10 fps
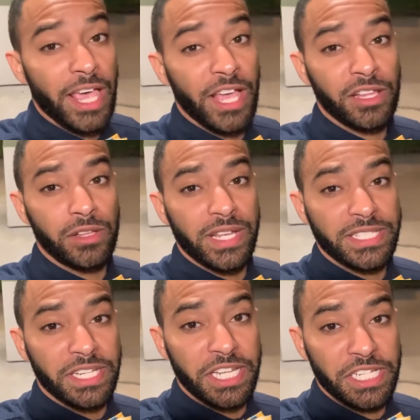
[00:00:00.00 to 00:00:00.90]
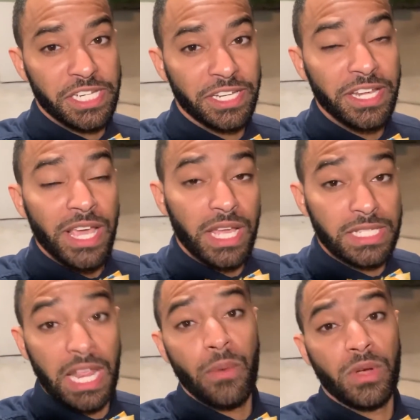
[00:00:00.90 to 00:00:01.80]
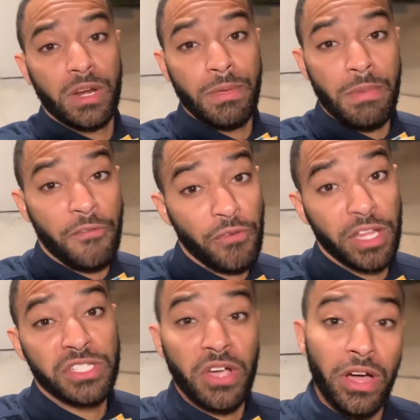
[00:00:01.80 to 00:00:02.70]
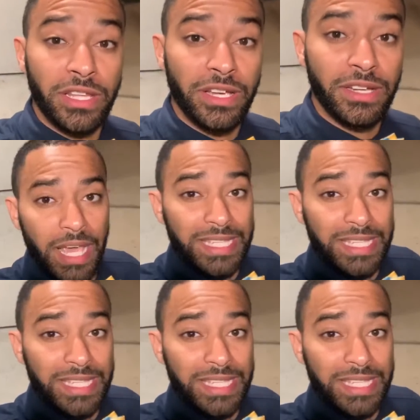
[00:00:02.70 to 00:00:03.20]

LLS Edition, and today we're going to meet my friend Tanya.